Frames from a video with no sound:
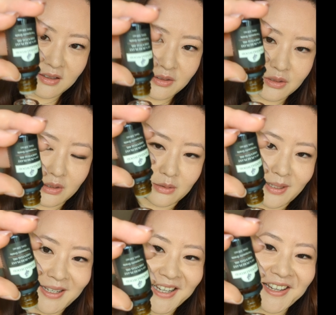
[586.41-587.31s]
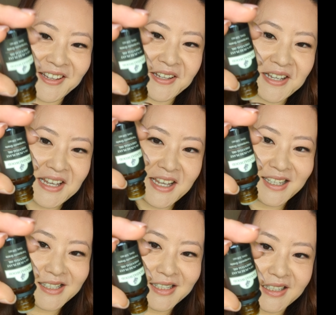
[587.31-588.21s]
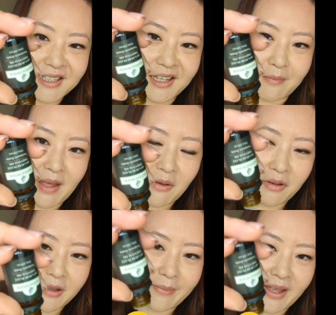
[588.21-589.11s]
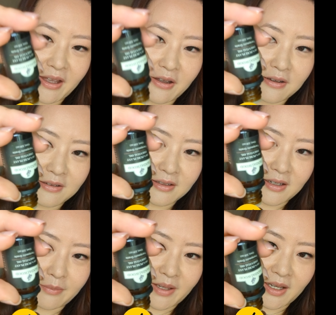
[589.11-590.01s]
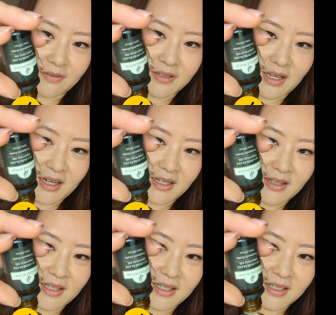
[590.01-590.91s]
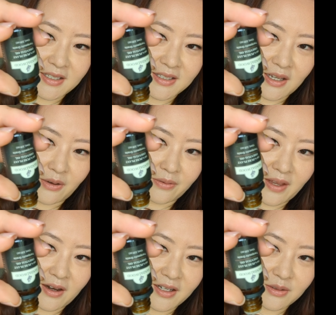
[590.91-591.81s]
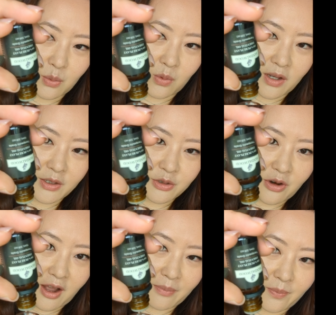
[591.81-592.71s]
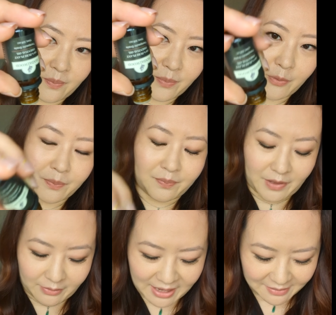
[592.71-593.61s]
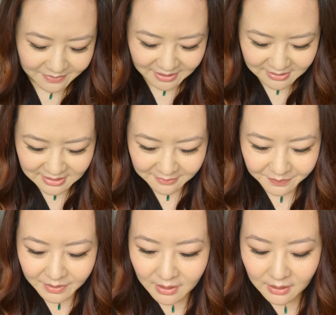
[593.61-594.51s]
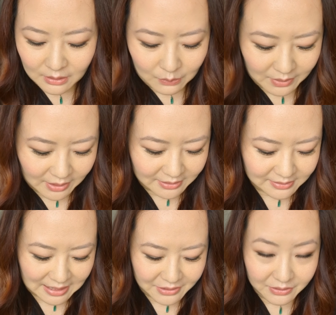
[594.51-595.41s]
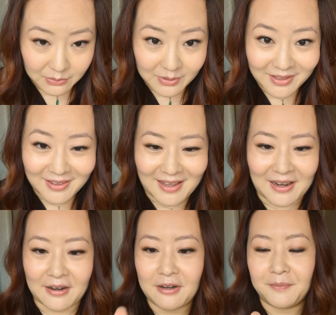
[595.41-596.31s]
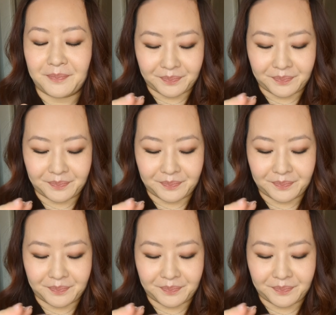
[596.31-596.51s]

So, come out. I might have to edit this. Oh, there it is, 1 drop. Boop. Okay, that's it. We got sandalwood there.